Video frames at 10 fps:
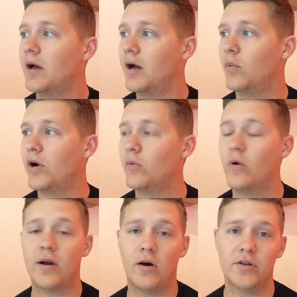What I
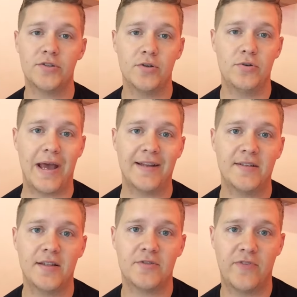want to also add
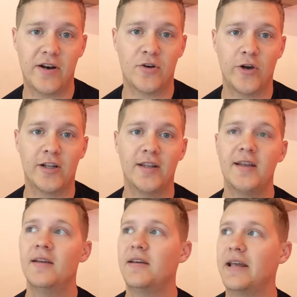to this very
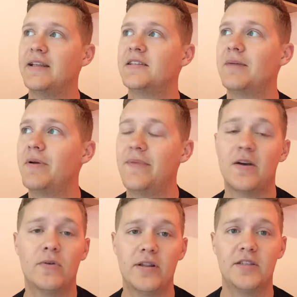quickly, anytime I
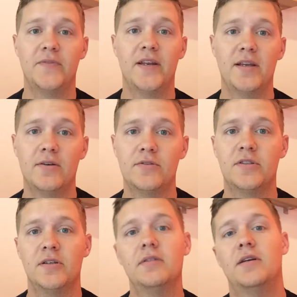make one of these
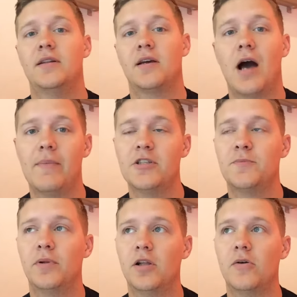videos, in the comments
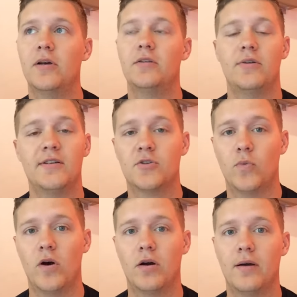below it, you guys are
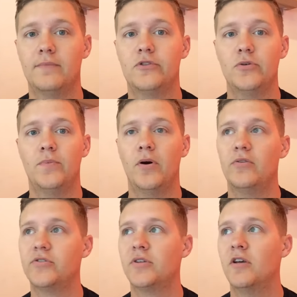welcome to
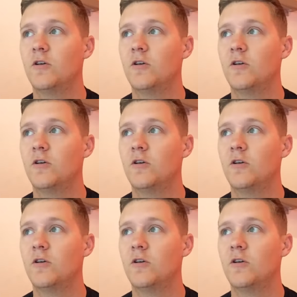post